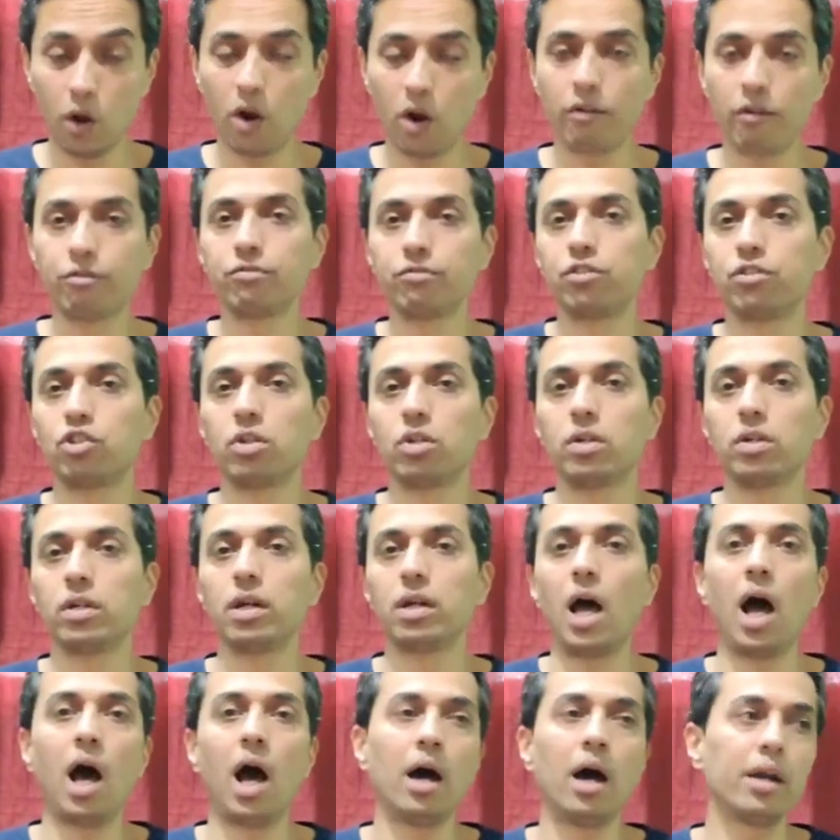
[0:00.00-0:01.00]
A lot of
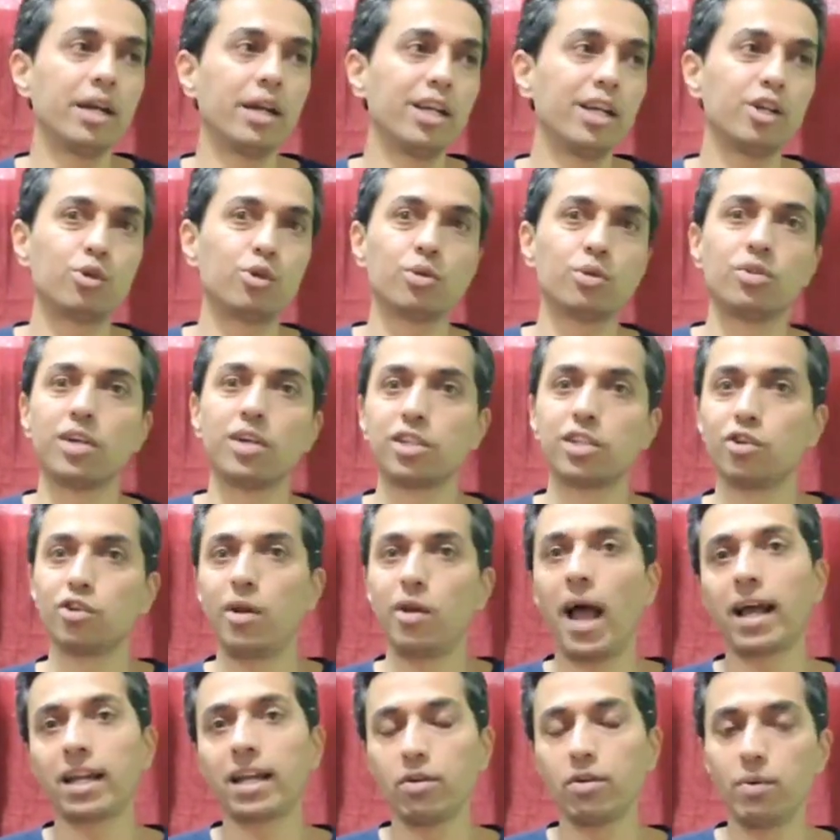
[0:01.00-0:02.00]
children are into
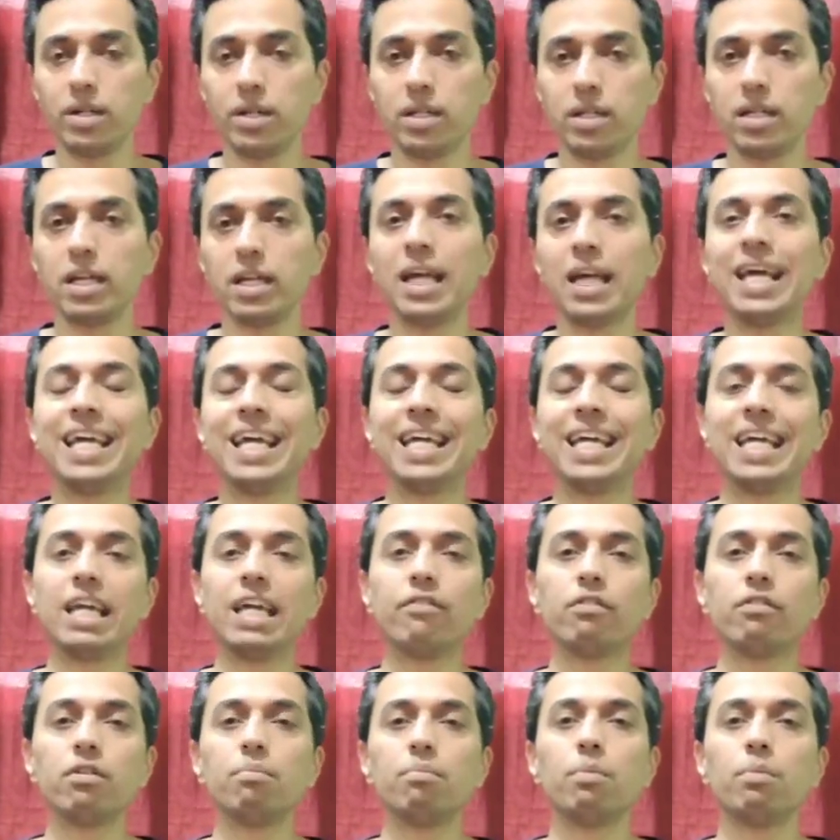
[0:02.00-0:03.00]
sexual activity
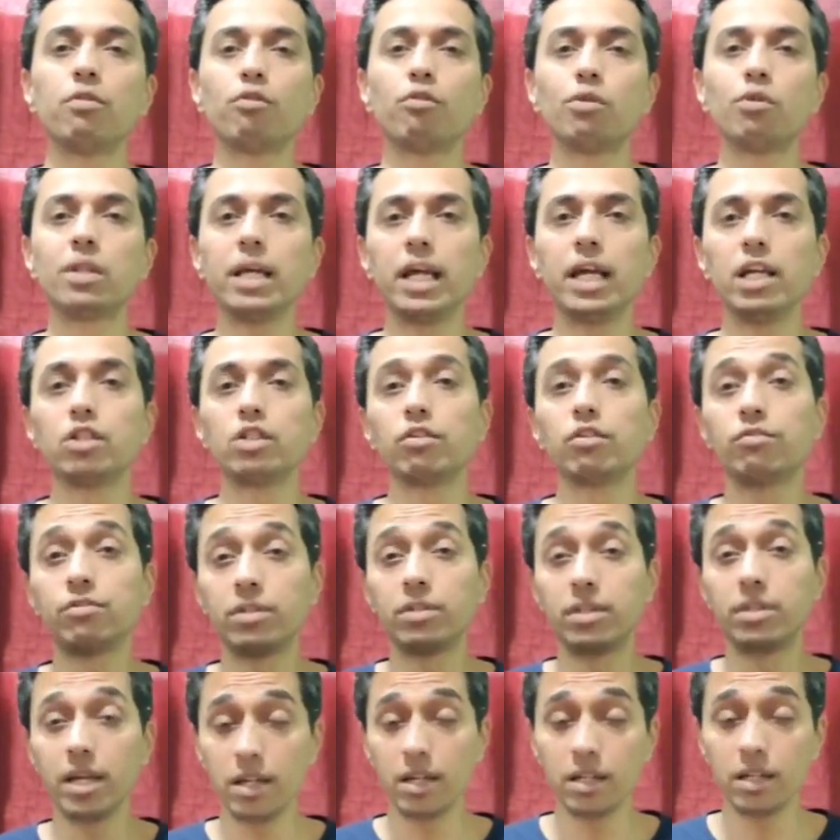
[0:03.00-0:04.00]
even before the age of
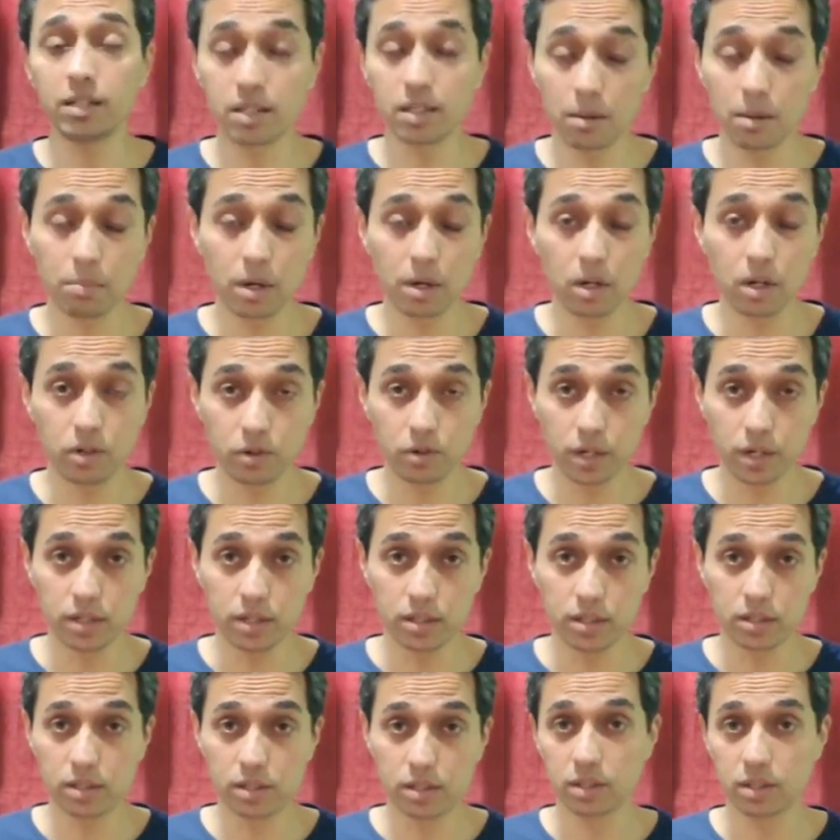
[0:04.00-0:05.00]
10 in some
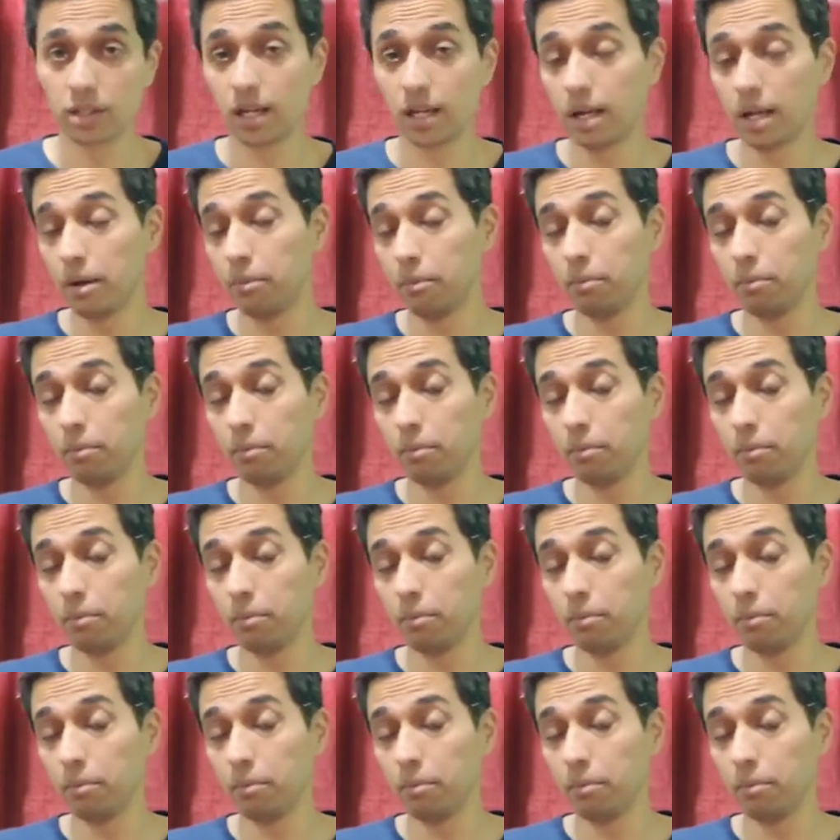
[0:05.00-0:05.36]
countries.